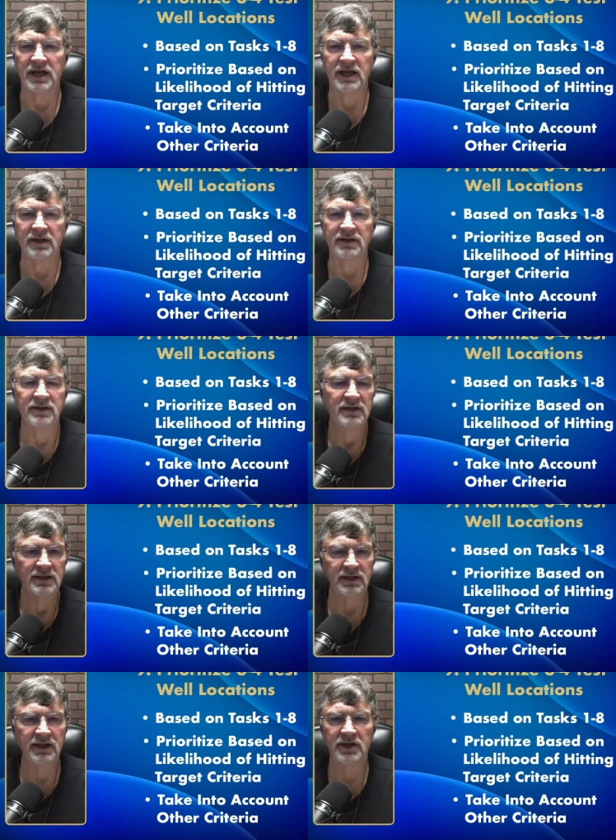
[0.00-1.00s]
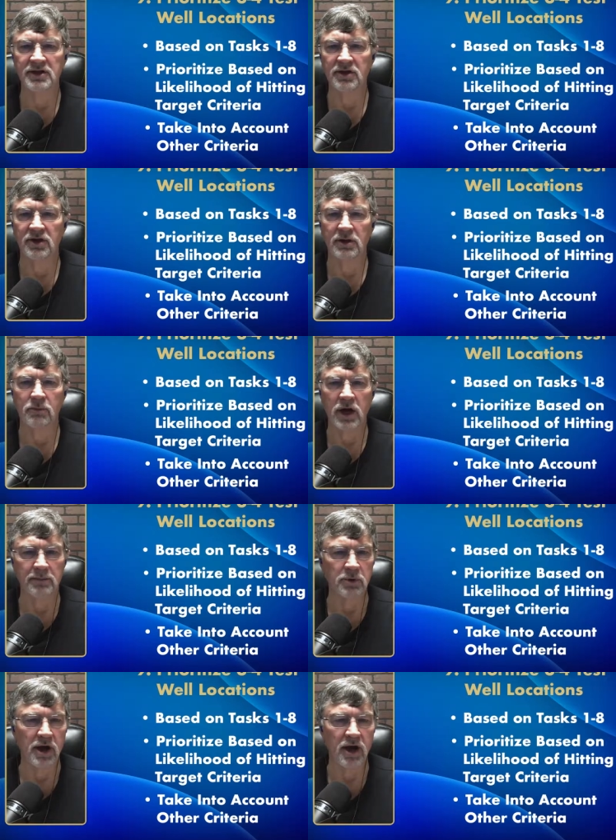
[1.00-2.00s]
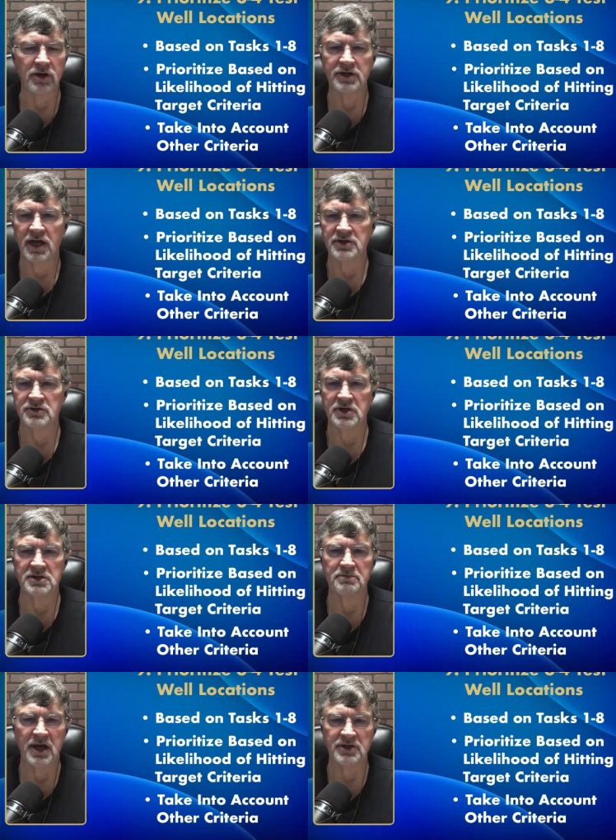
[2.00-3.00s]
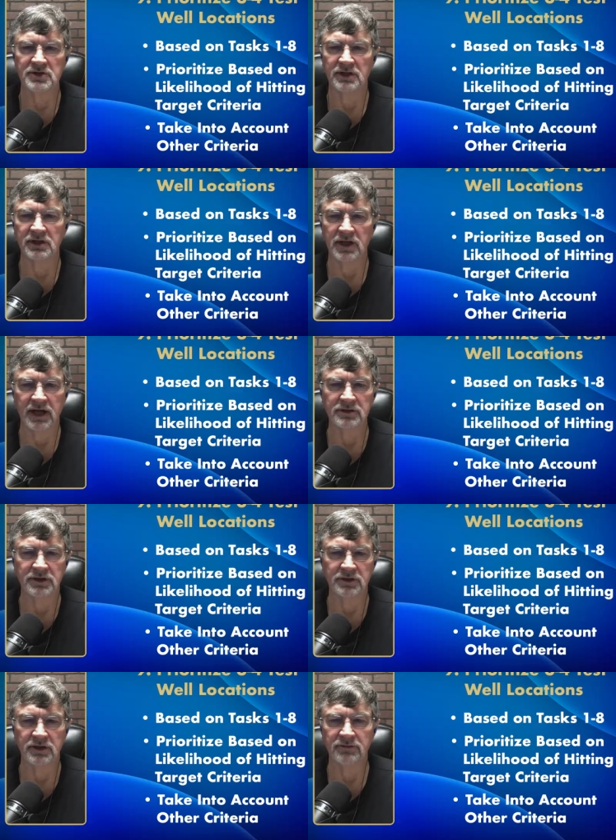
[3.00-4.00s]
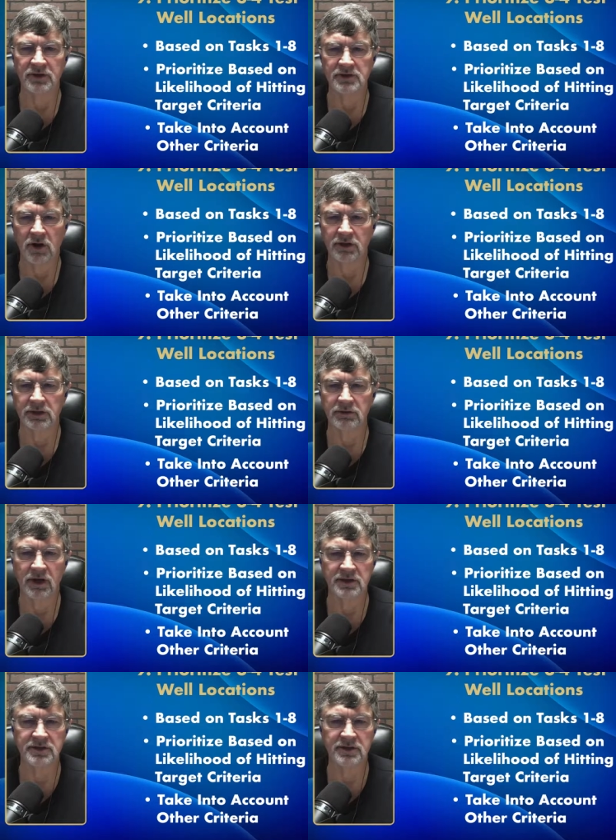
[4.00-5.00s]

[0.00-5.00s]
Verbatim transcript: And you're going to want to prioritize these based on the likelihood of the target